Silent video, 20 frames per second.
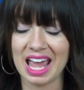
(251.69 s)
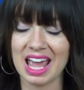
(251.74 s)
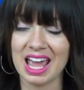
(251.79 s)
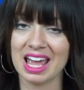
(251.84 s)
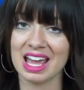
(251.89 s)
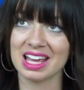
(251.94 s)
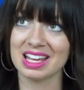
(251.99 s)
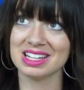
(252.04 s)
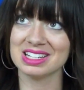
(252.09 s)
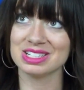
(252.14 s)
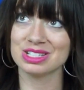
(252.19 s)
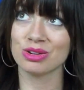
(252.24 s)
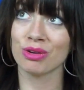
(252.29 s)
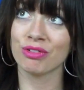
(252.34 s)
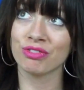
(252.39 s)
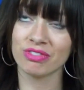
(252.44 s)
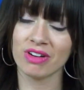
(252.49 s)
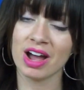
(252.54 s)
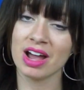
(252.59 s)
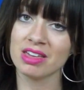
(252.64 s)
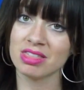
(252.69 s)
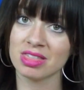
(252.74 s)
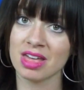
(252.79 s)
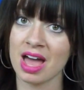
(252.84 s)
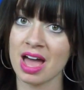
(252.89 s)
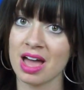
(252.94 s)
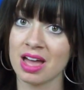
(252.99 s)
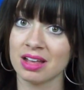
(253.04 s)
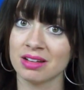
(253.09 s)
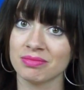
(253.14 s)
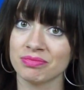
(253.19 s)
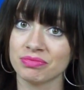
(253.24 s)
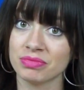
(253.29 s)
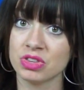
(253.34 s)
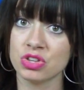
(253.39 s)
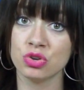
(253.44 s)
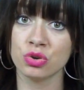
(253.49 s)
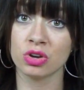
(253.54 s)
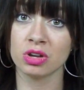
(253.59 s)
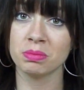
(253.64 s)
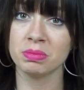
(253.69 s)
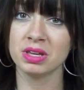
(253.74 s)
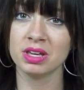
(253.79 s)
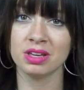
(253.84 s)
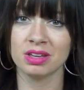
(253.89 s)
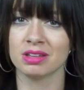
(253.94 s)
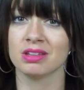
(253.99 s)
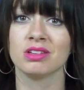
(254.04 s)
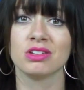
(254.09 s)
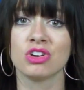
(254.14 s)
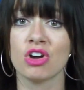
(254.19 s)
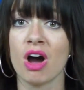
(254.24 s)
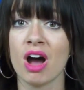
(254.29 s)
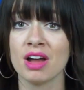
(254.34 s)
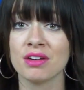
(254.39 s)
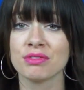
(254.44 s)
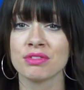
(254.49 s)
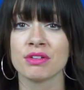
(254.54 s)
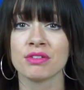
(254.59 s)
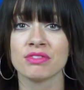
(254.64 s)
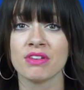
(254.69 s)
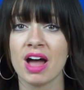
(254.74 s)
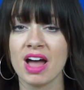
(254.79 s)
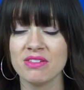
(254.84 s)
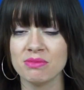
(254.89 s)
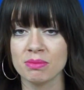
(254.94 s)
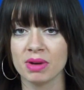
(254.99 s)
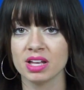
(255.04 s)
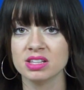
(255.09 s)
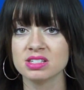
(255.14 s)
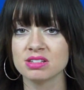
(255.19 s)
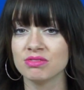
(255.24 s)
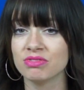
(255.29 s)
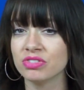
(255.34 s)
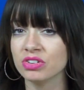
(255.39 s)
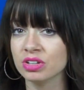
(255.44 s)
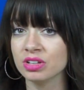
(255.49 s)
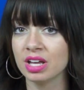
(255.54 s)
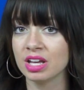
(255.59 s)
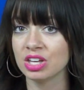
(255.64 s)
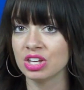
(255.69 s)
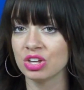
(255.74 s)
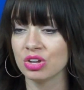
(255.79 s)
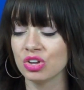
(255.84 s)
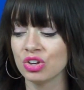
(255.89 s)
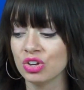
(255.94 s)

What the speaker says: and you'll find that you could be gone for 5 months and feel like